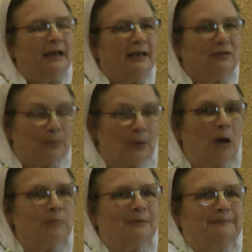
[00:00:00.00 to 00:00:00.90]
is a
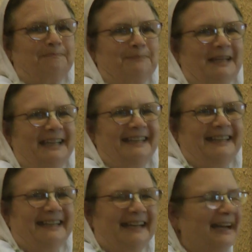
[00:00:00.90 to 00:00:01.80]
problem.
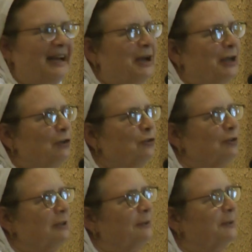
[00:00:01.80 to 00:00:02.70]

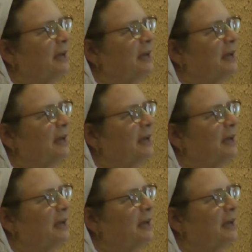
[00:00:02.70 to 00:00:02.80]
Usually we